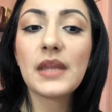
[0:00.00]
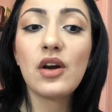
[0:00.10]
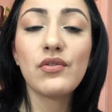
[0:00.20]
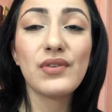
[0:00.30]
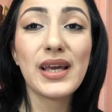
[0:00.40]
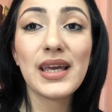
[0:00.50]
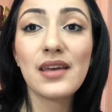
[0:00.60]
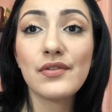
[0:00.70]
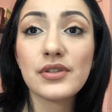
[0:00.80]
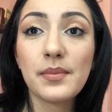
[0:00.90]
Hopefully I can
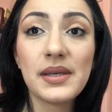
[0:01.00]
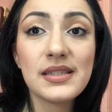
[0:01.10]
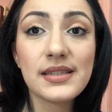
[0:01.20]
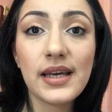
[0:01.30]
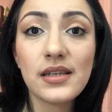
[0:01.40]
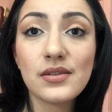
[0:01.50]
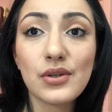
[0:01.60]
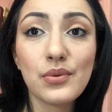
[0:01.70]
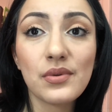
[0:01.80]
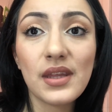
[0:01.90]
give you some insight to
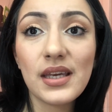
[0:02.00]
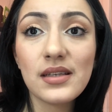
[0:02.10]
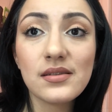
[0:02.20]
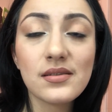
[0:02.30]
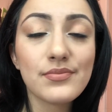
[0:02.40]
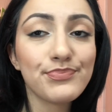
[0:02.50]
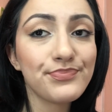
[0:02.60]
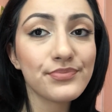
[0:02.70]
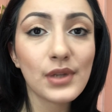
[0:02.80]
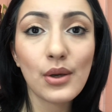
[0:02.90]
new things.
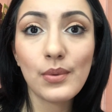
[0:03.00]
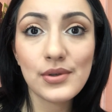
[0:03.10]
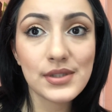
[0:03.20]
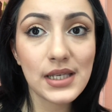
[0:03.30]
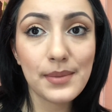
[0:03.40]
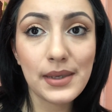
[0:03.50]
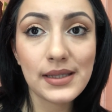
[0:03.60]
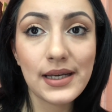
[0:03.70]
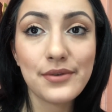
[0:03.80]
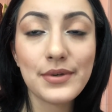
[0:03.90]
We'll see
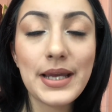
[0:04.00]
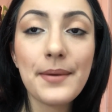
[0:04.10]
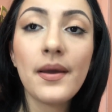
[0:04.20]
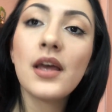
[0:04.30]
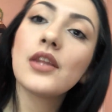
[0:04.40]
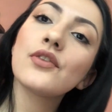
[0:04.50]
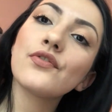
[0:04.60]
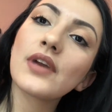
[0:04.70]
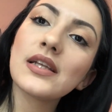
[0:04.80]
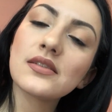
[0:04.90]
about that, right? Don't
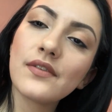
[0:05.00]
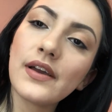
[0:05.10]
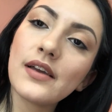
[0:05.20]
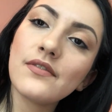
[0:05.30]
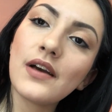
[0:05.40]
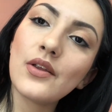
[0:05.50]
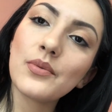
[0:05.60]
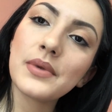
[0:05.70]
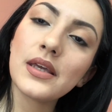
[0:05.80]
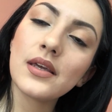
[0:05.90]
forget to follow
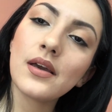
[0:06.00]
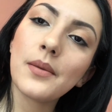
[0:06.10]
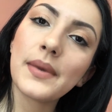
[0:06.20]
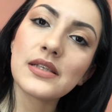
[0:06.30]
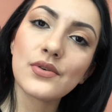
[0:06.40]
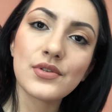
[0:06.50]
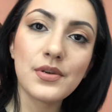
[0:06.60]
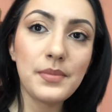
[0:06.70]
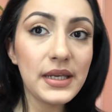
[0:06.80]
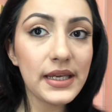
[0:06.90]
me on my
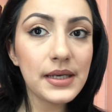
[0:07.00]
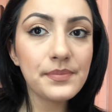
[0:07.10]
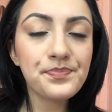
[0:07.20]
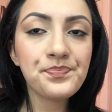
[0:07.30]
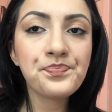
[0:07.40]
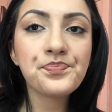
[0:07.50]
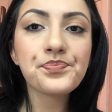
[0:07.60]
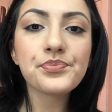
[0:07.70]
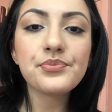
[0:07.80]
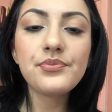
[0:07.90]
social media.
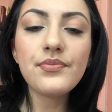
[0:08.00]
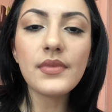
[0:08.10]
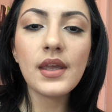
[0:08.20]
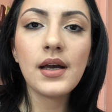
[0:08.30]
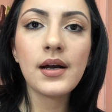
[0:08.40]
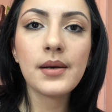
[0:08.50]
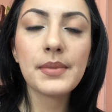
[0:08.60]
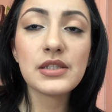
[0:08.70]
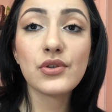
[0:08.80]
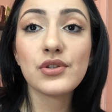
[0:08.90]

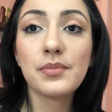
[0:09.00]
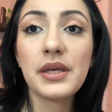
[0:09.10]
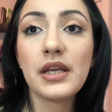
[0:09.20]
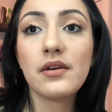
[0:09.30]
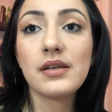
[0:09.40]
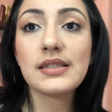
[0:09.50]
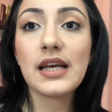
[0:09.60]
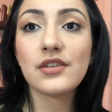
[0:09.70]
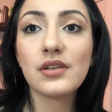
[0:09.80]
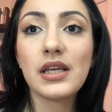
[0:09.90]
My social media is
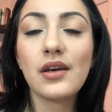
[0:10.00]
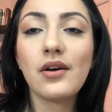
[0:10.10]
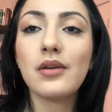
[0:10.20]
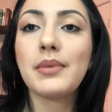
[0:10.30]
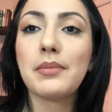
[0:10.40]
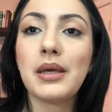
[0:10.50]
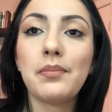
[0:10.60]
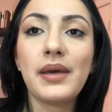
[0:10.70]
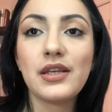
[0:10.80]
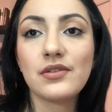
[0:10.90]
actually on my main
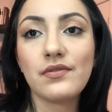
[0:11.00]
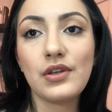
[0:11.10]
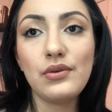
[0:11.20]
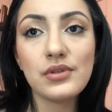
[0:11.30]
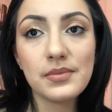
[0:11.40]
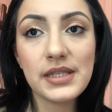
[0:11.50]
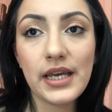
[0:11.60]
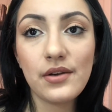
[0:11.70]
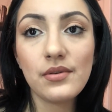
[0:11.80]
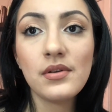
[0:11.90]
page of the YouTube
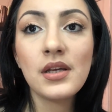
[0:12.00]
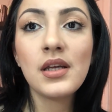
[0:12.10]
channel.